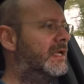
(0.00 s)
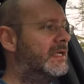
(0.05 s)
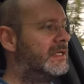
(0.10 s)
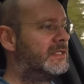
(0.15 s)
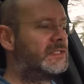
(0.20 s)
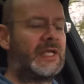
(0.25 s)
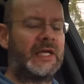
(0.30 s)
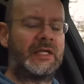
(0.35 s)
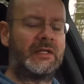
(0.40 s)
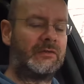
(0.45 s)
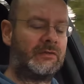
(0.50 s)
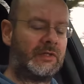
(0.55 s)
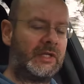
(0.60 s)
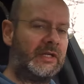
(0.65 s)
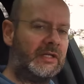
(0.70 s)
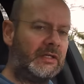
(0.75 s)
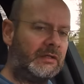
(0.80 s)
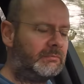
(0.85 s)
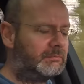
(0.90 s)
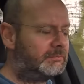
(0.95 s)
Second
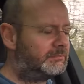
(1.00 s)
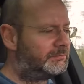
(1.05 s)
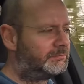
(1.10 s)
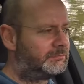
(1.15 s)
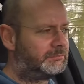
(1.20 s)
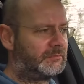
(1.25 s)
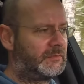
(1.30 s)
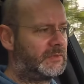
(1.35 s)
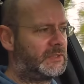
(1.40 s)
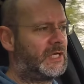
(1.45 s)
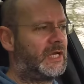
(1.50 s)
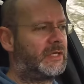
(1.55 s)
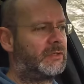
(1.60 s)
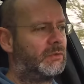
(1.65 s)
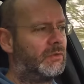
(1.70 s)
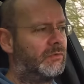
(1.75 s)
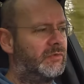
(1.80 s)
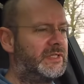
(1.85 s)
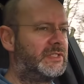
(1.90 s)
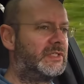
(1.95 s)
thing,
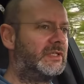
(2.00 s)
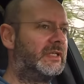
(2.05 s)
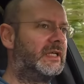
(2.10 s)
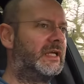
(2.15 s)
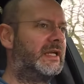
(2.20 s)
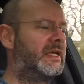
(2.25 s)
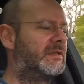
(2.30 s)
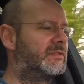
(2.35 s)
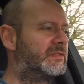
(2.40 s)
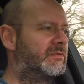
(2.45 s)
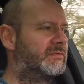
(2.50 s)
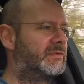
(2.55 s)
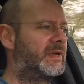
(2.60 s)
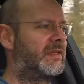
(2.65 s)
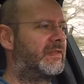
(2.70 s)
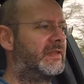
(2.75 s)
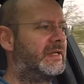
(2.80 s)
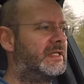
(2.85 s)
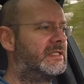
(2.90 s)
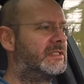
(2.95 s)
Jaguar recently announced the
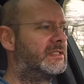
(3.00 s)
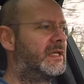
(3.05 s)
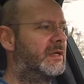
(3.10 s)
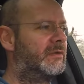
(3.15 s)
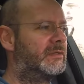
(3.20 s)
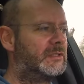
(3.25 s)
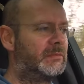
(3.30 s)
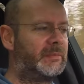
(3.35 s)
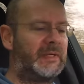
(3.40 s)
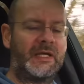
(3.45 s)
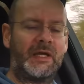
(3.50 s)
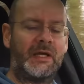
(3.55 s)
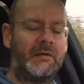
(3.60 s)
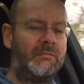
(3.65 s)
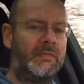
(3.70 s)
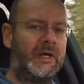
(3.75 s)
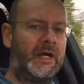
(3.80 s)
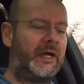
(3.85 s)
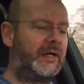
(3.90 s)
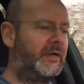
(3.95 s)
fact that it is going to
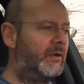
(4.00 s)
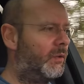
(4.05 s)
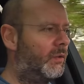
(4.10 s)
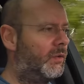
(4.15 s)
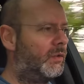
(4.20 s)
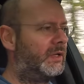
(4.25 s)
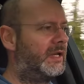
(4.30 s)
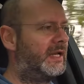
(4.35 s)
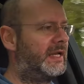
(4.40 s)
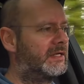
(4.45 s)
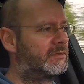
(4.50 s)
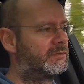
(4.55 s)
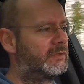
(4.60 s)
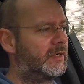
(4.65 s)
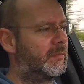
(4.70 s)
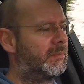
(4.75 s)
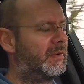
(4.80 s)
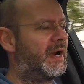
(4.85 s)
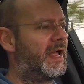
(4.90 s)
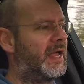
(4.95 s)
become an all-electric
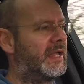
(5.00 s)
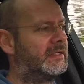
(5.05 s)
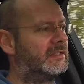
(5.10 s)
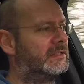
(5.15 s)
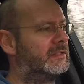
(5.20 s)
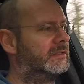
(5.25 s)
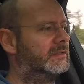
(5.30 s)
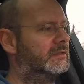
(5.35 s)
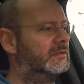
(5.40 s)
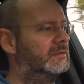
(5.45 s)
brand